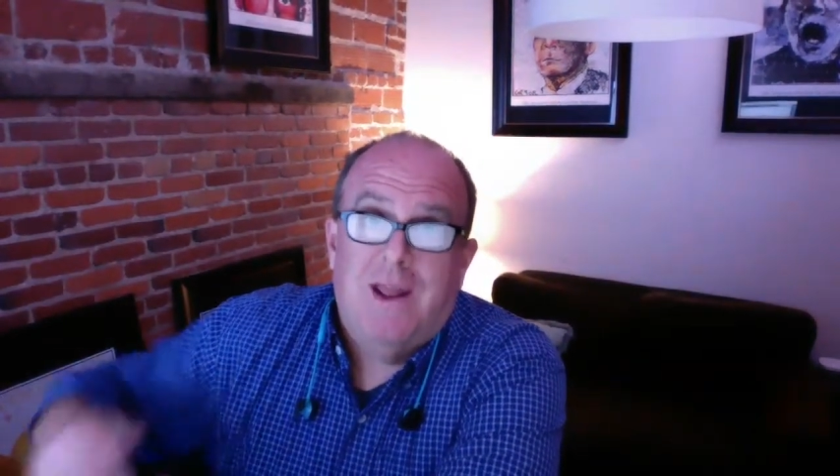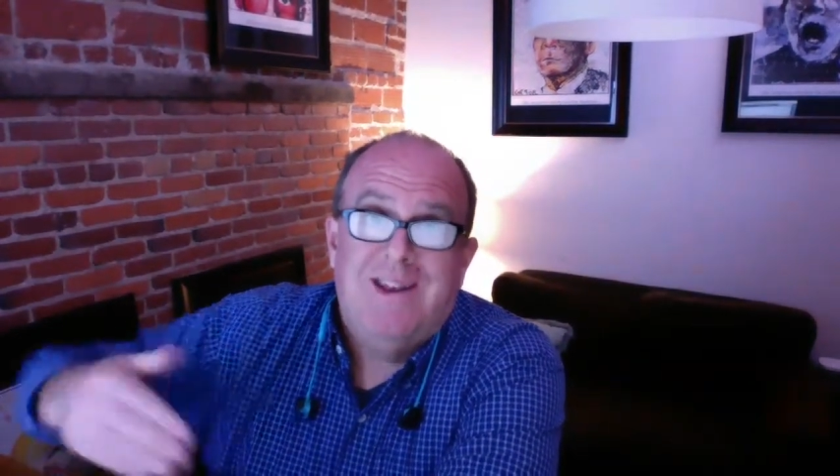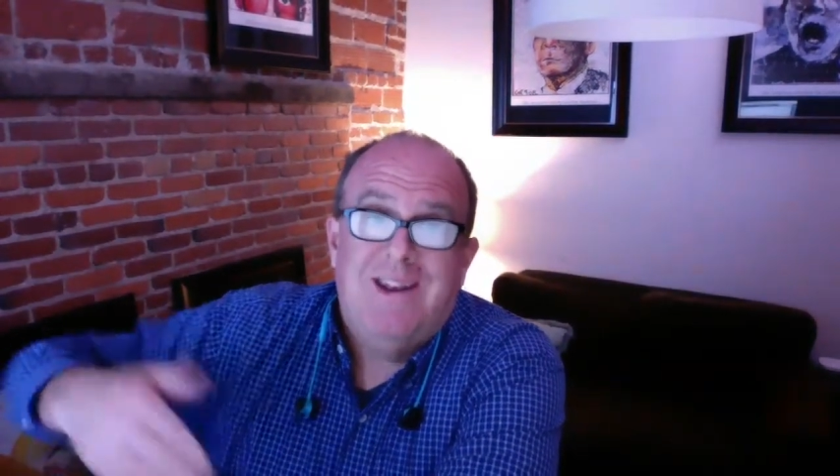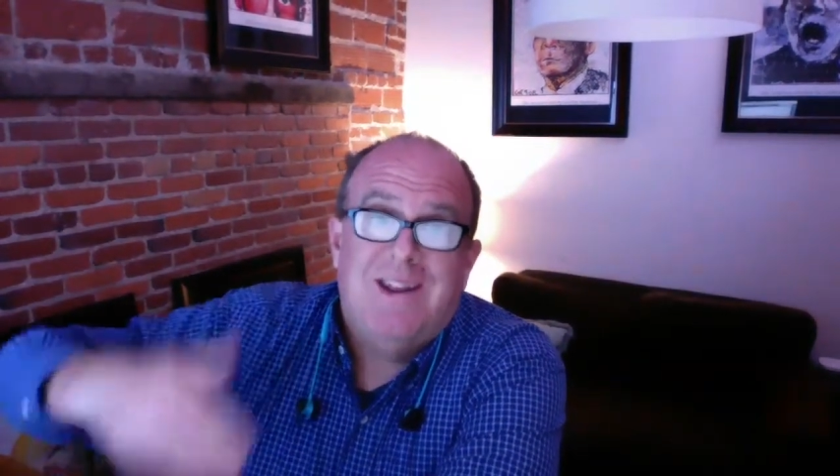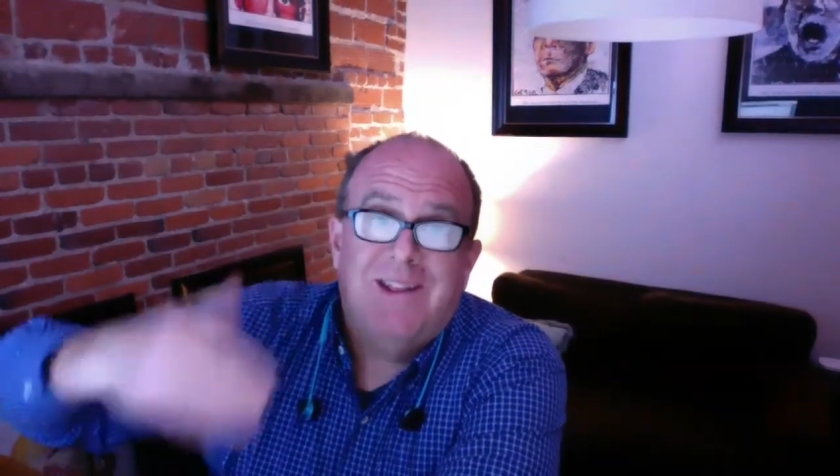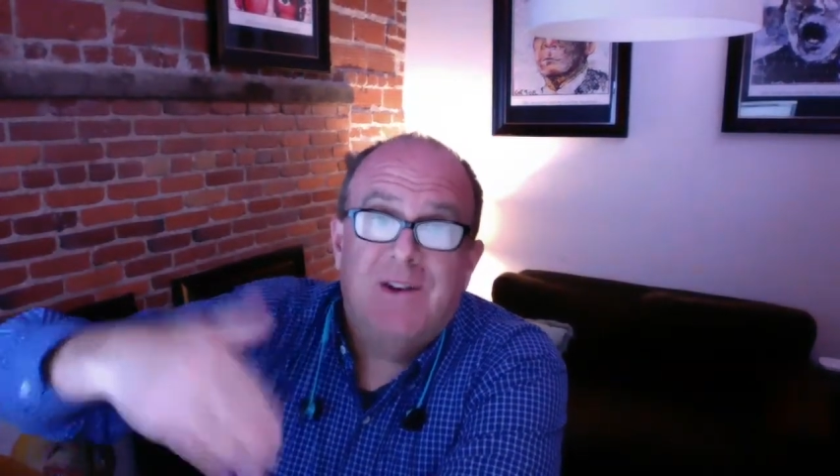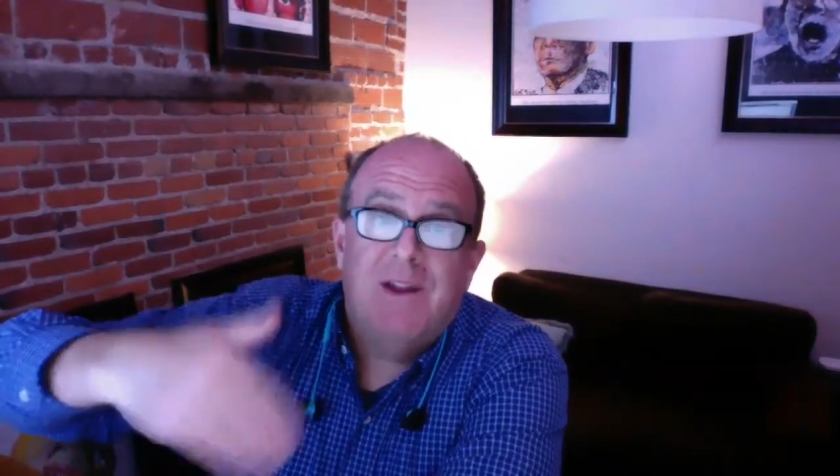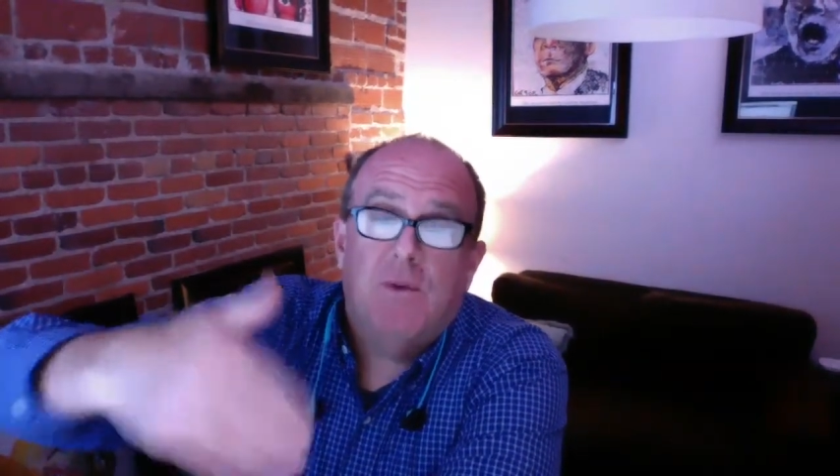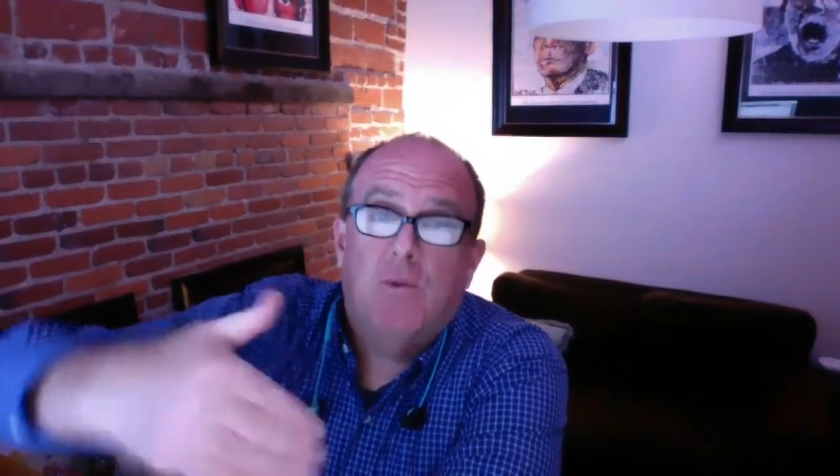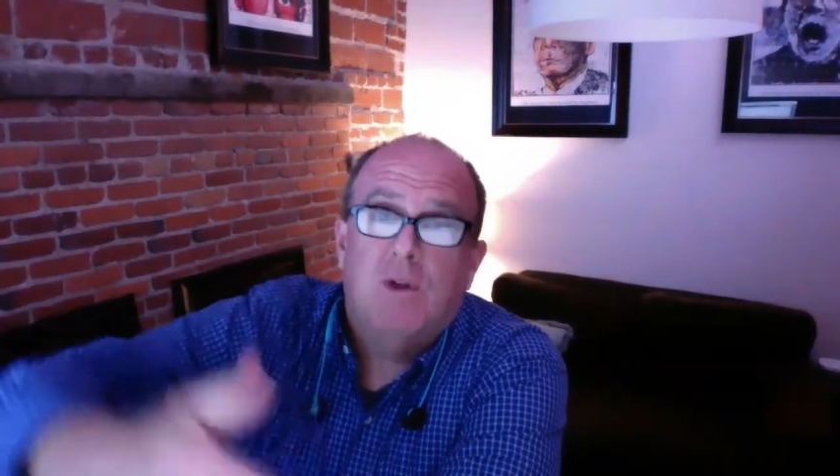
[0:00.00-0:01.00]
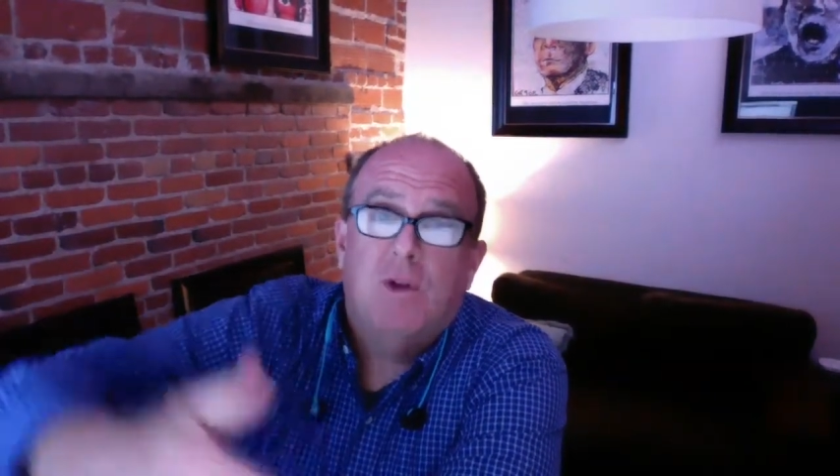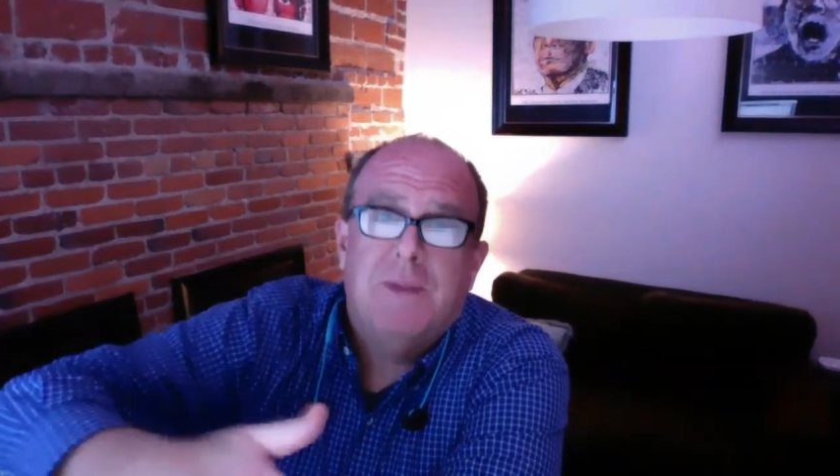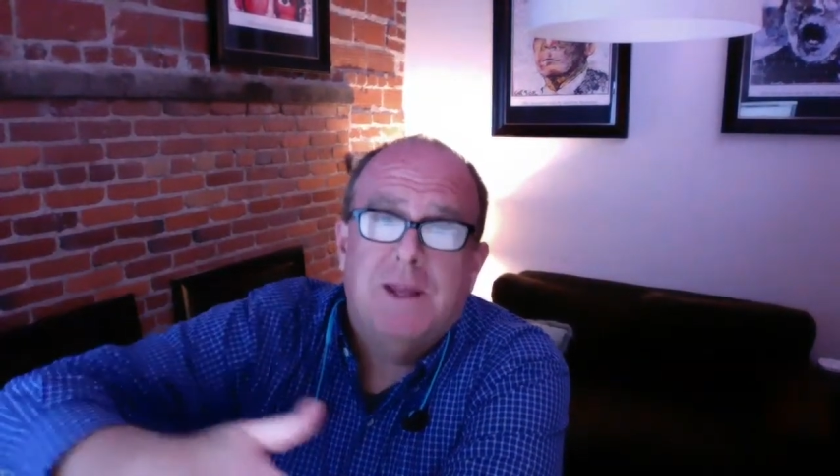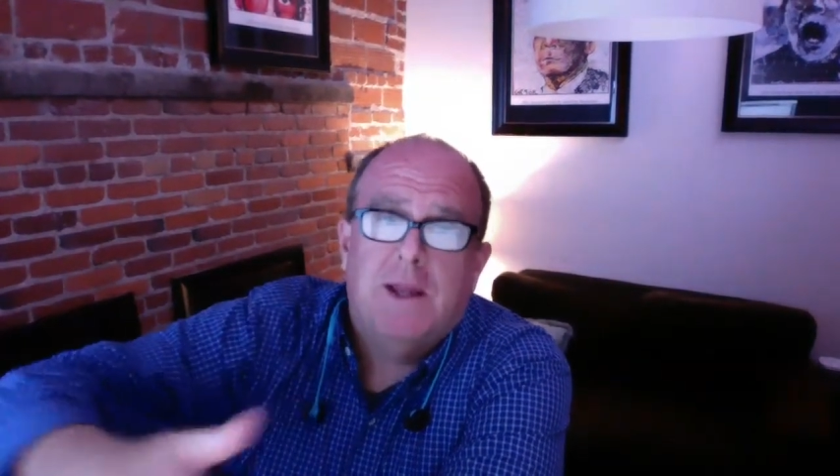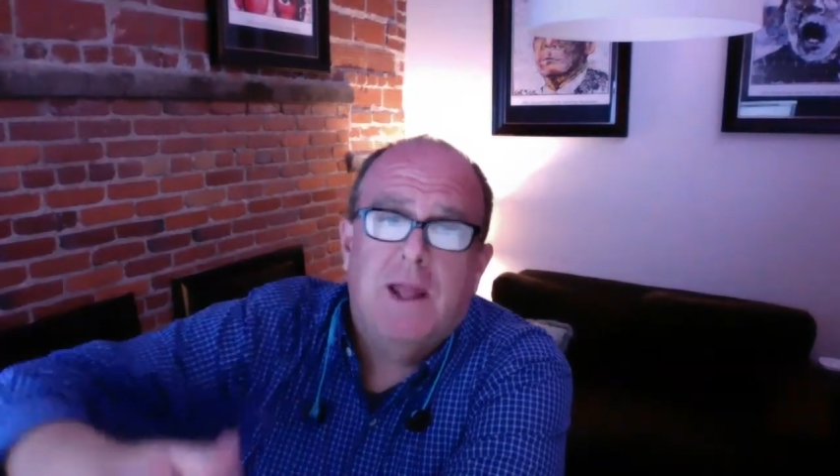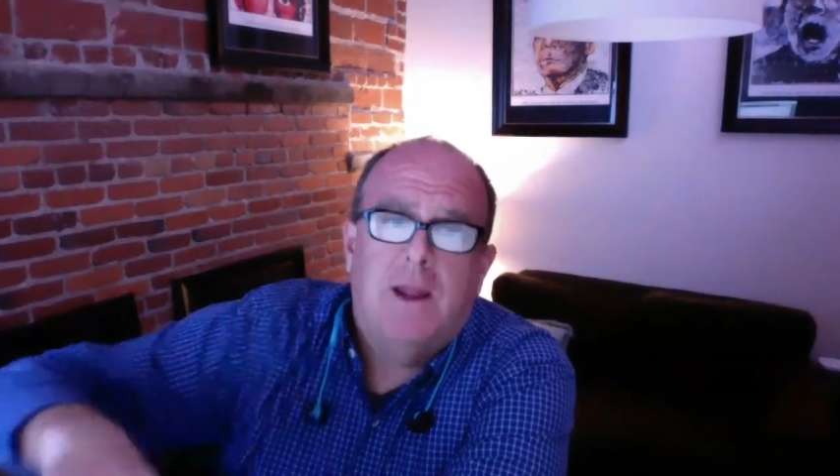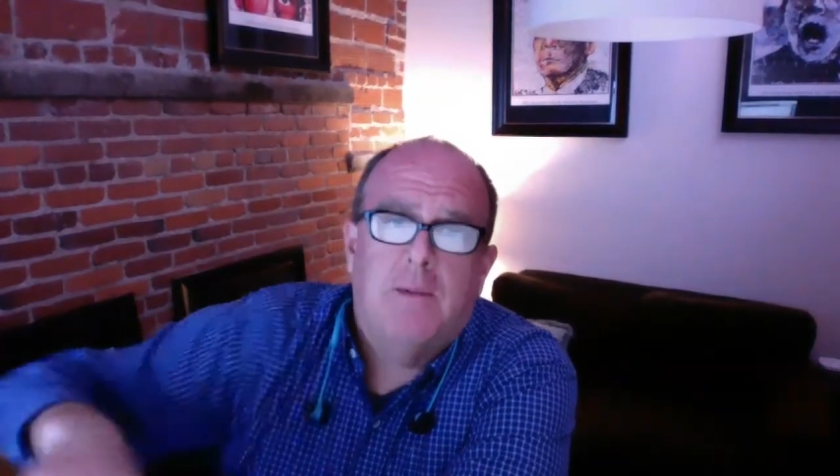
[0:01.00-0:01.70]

and there never will be again.